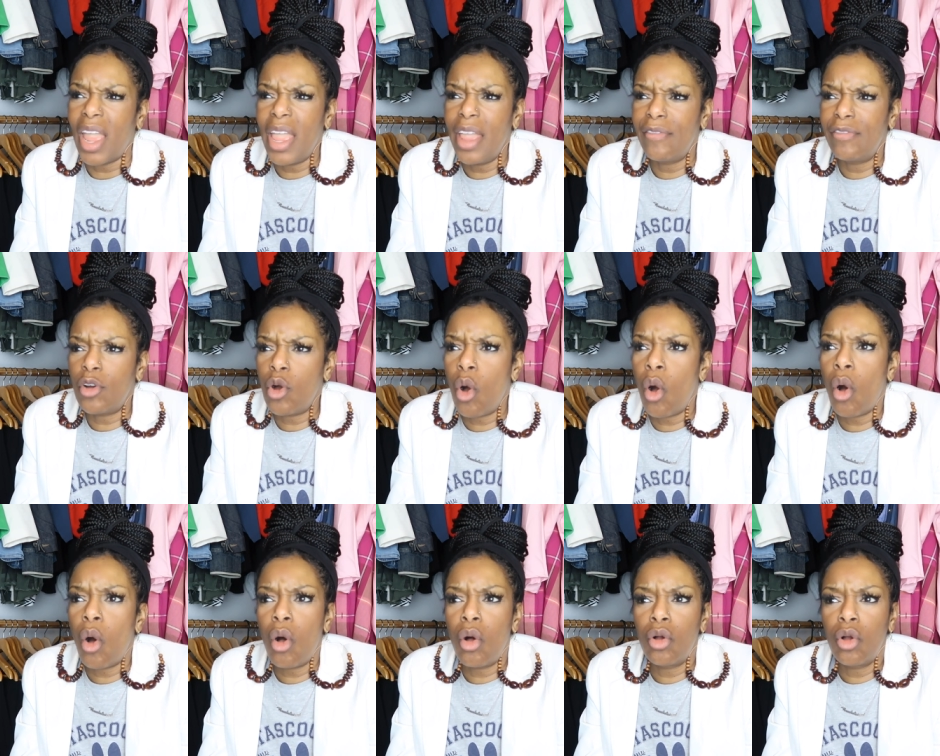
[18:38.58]
if it
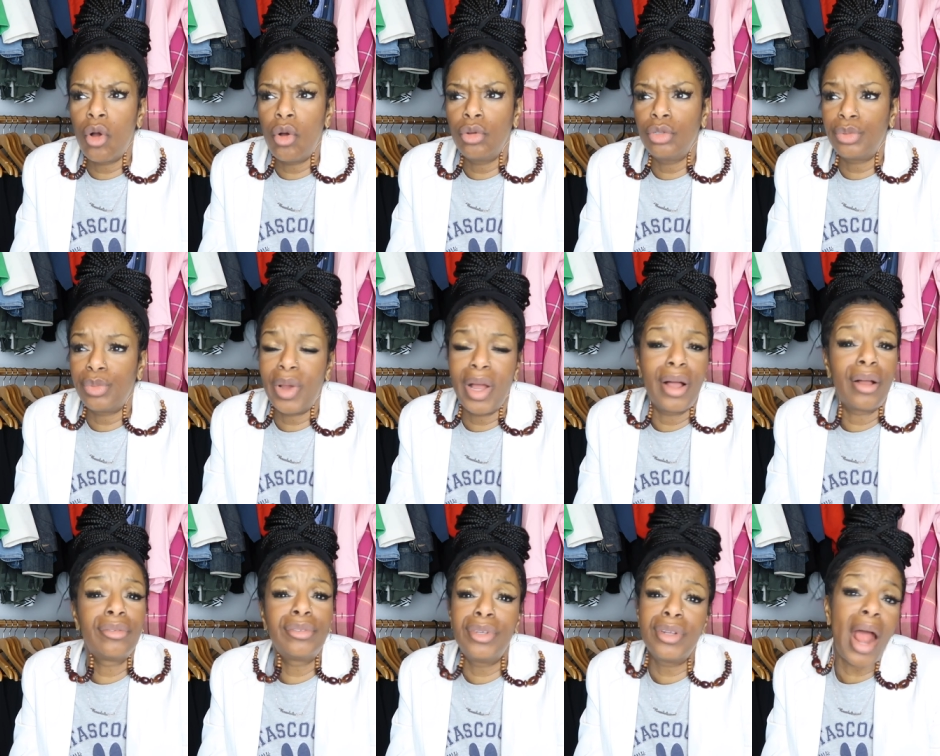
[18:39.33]
all goes
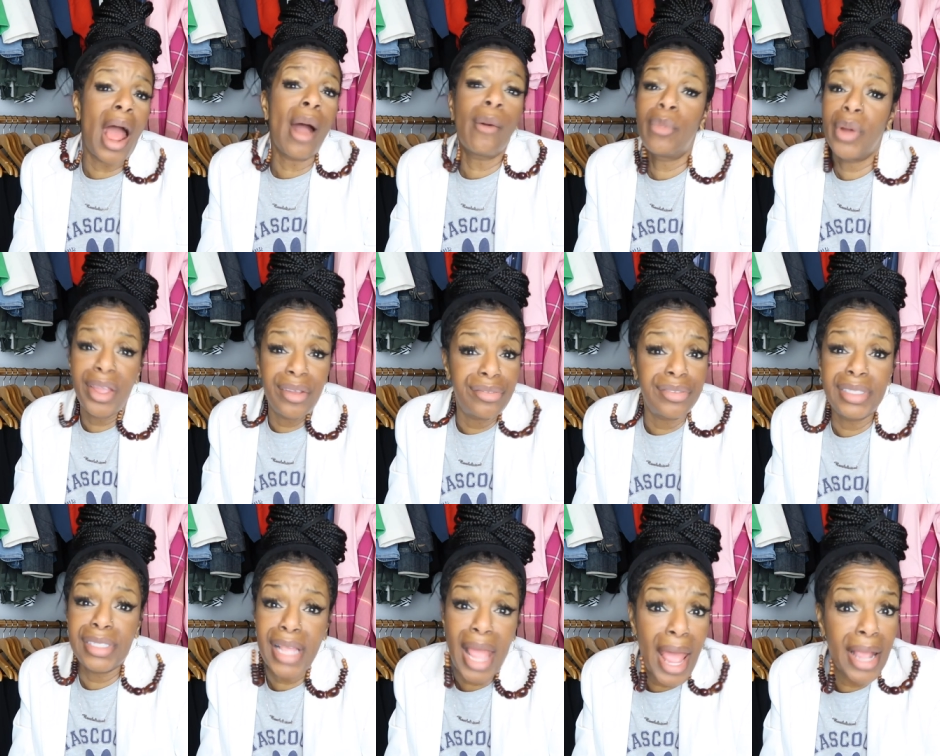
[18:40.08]
well, you know, I'm waiting
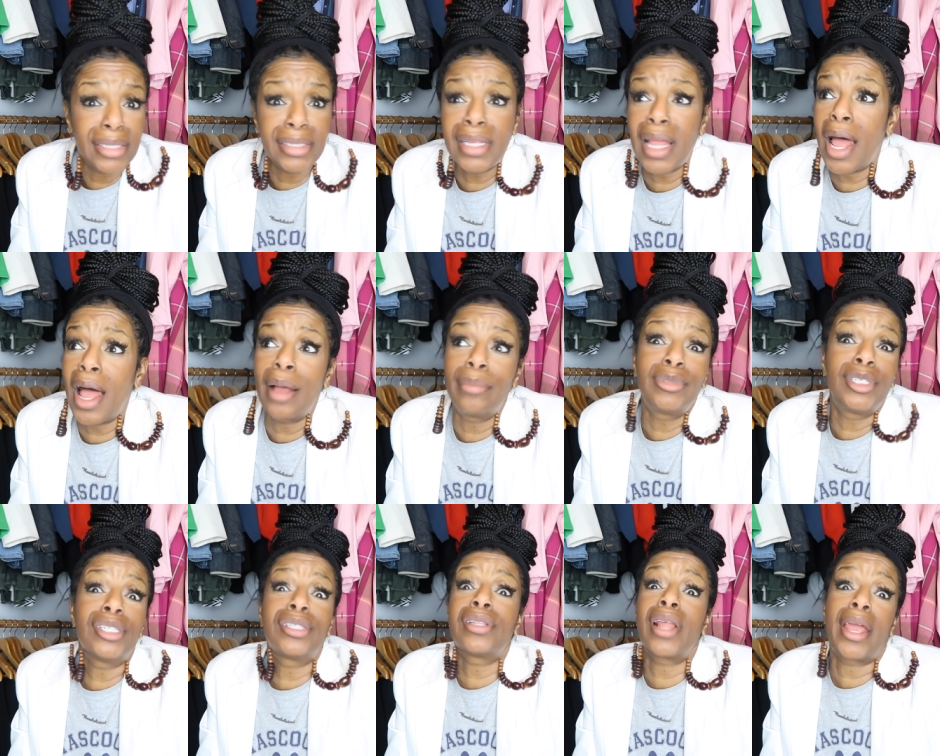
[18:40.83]
for tax
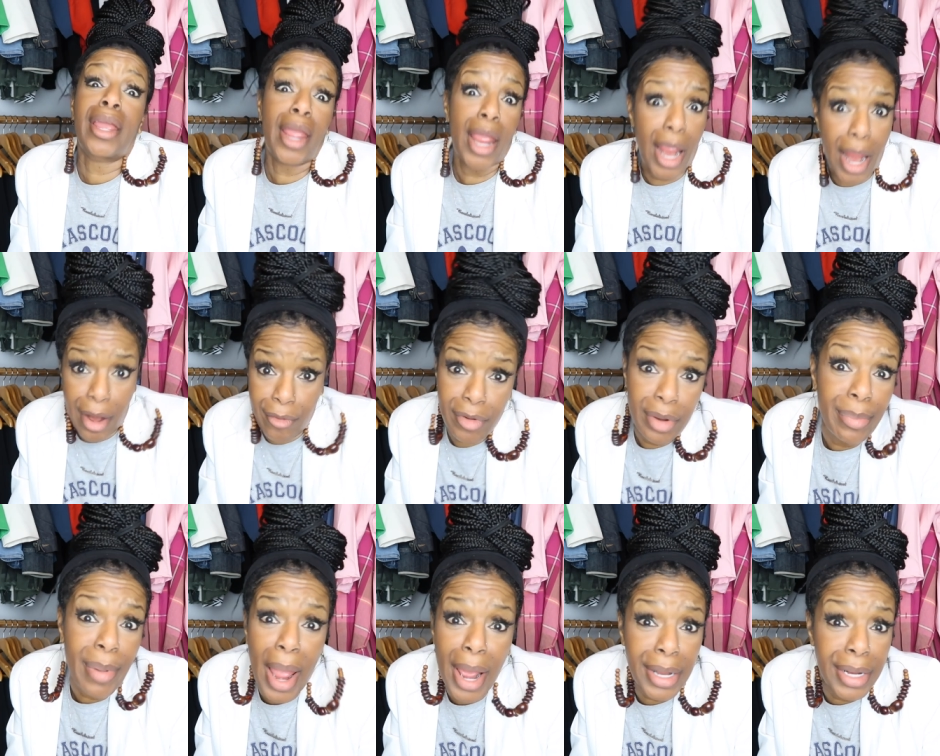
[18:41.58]
time just like
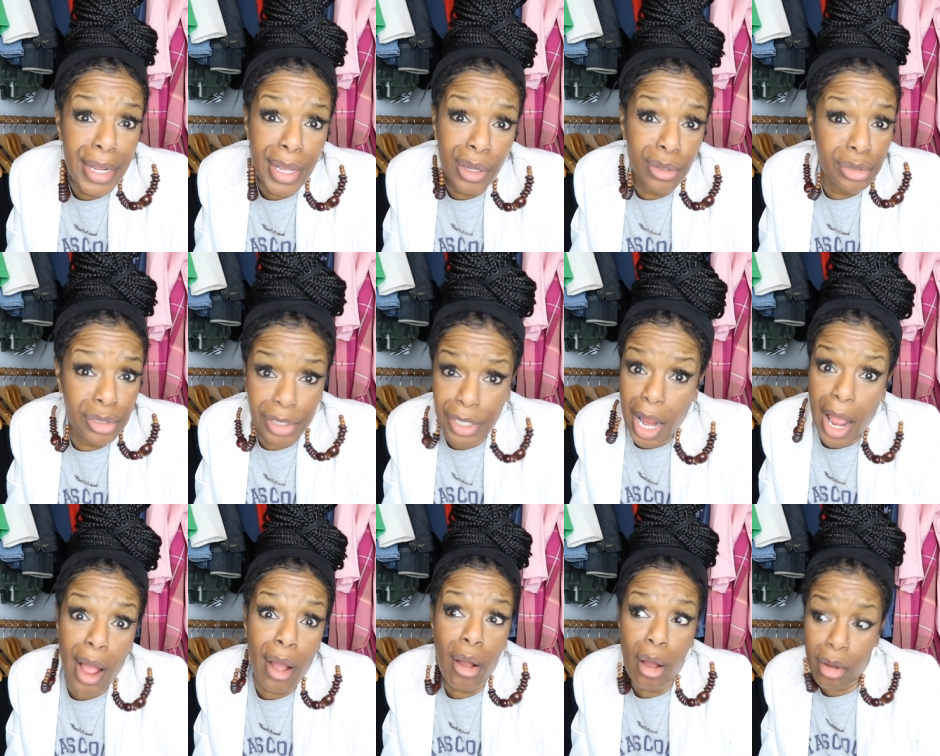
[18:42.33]
everybody else,
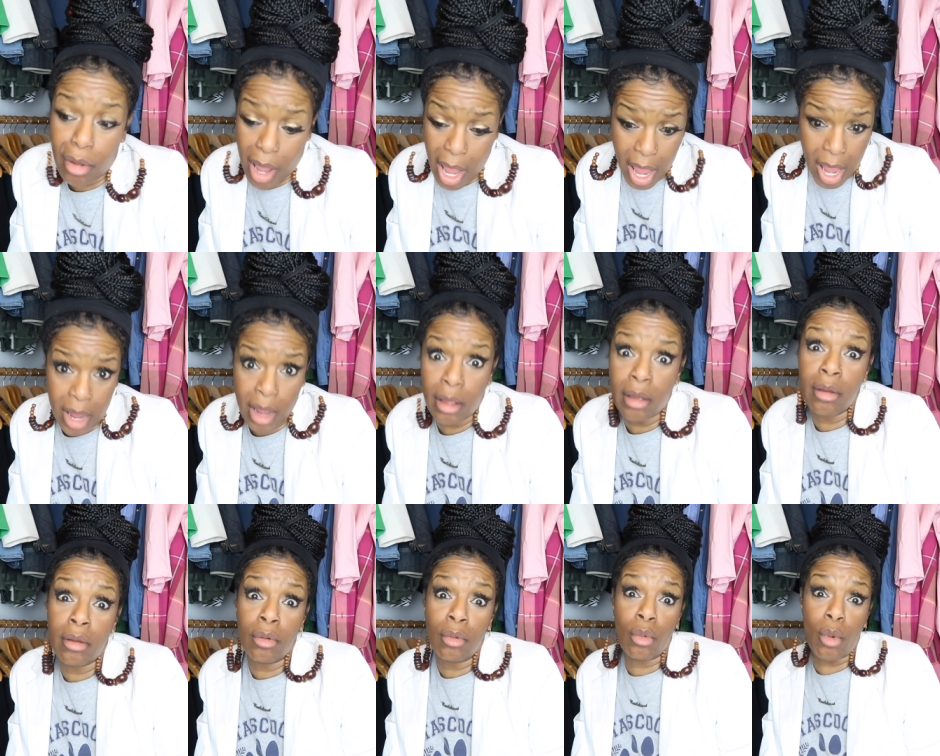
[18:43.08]
child.
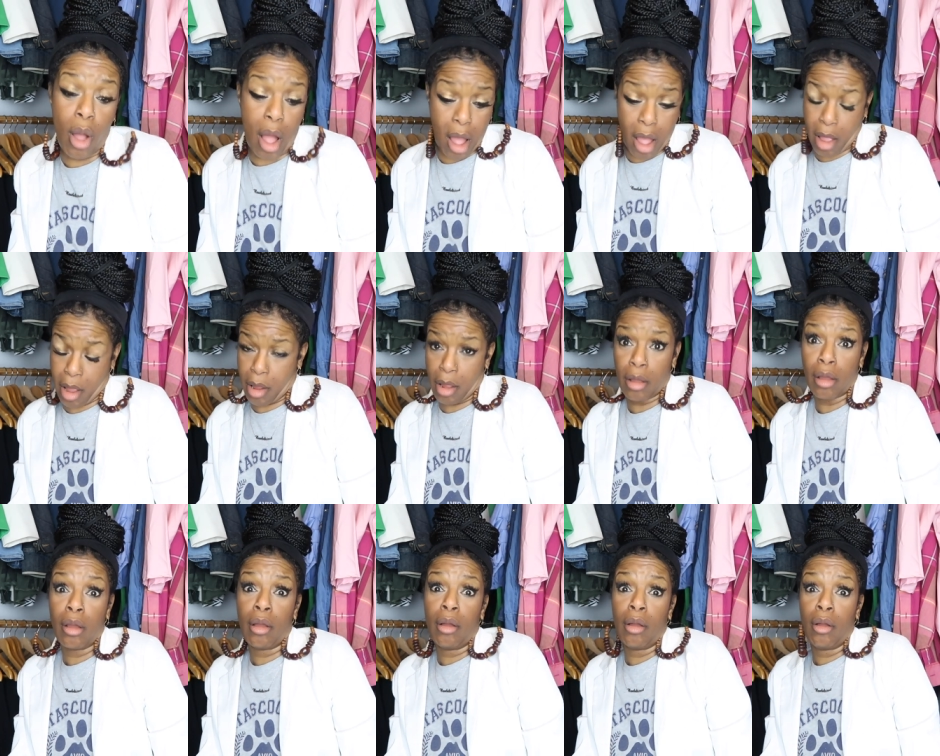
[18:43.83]
Okay, what?
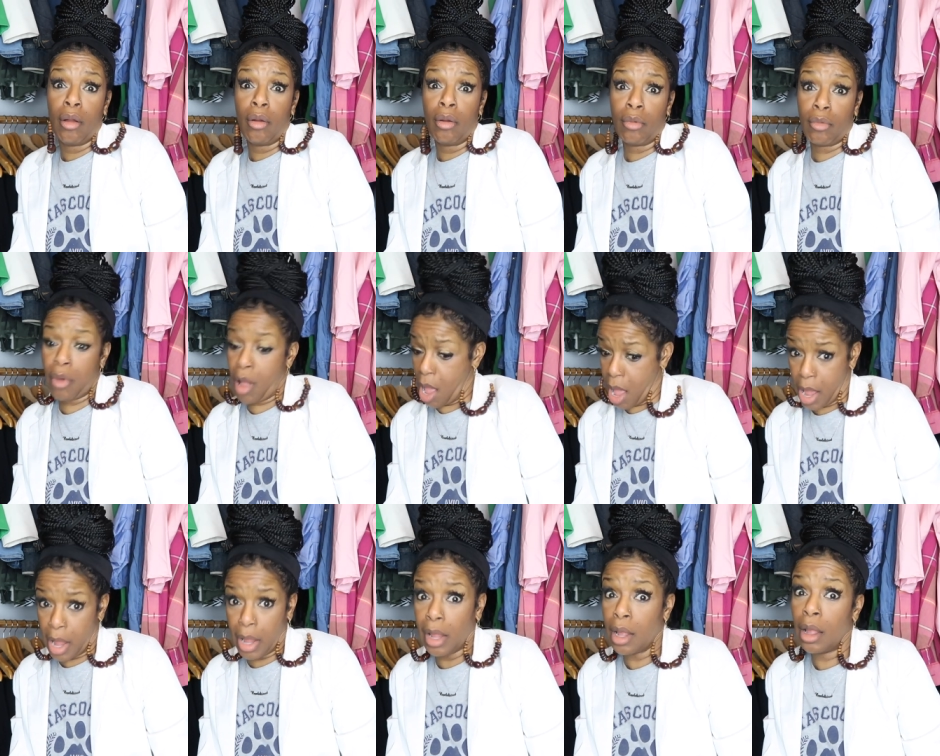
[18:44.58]

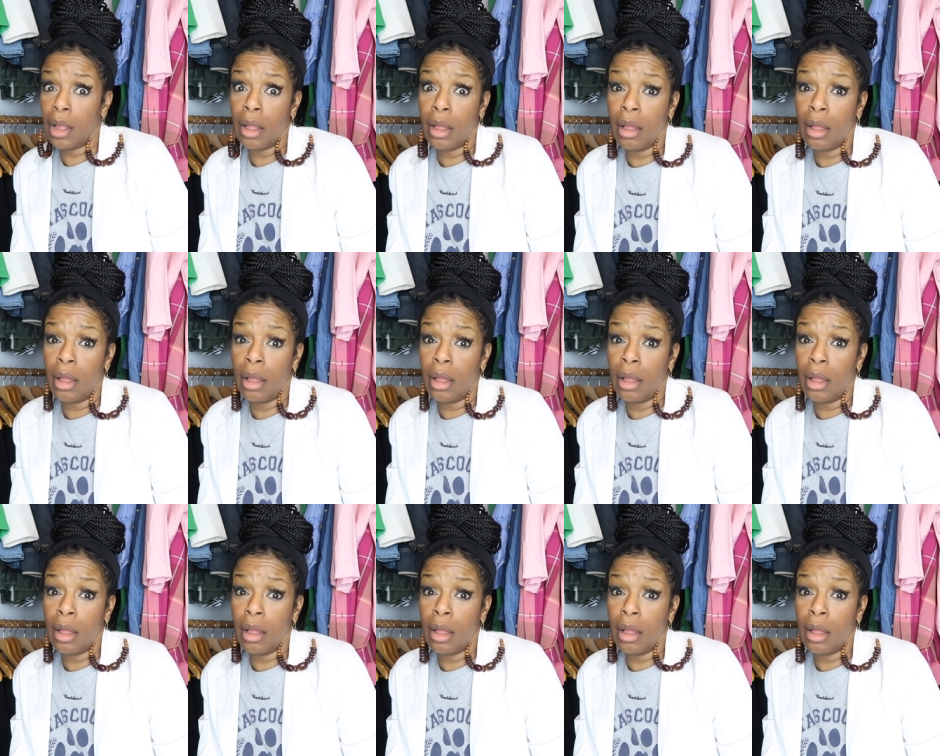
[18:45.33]
What?